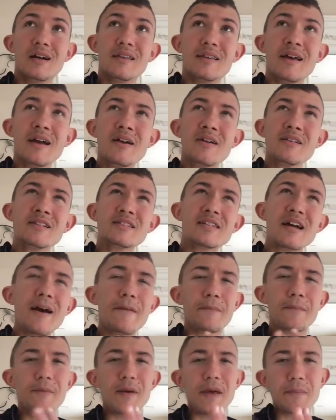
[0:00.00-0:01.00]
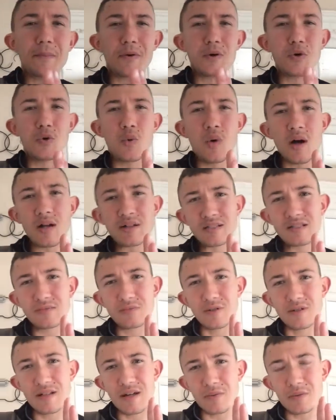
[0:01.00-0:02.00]
They're the type of people who want
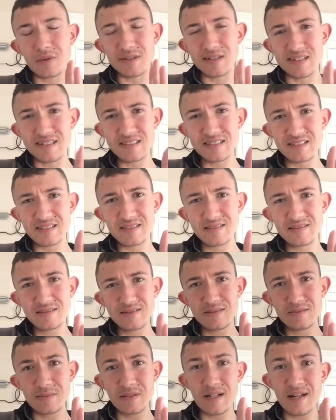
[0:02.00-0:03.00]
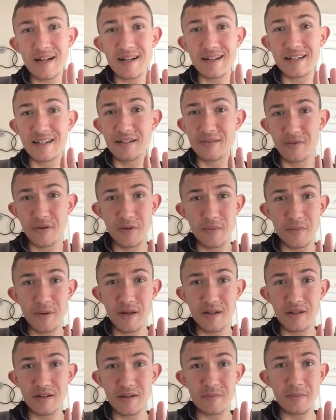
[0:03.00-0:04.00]
someone that will listen, but not give their
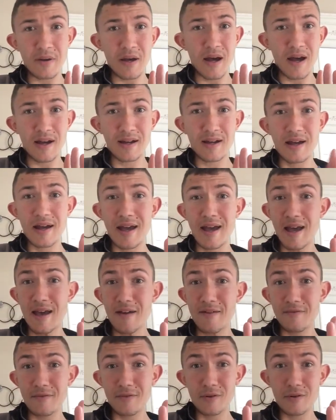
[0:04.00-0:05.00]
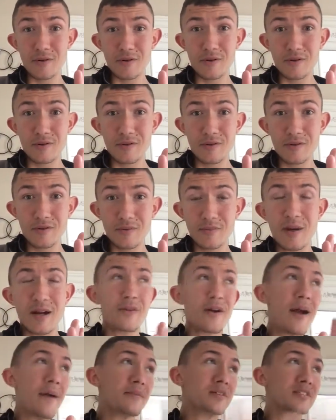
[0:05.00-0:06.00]
opinion back, ever. My
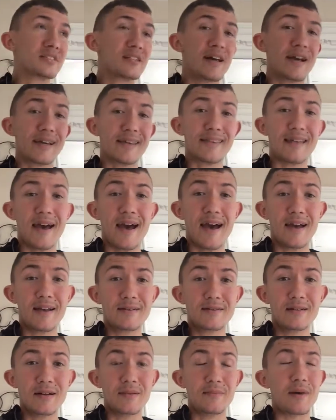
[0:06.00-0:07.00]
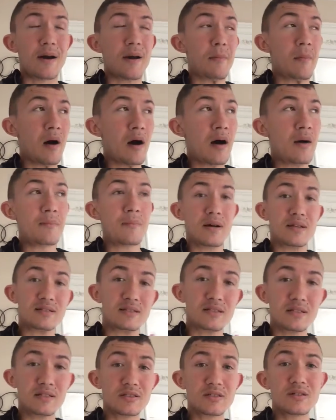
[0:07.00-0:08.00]
grandma's like that. My mom, my
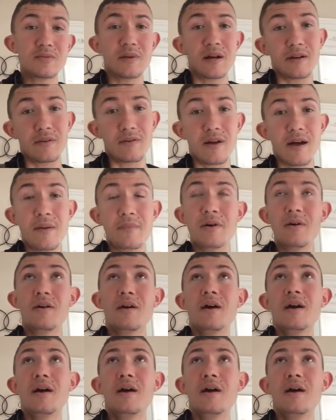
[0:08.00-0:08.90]
sister, my grandma.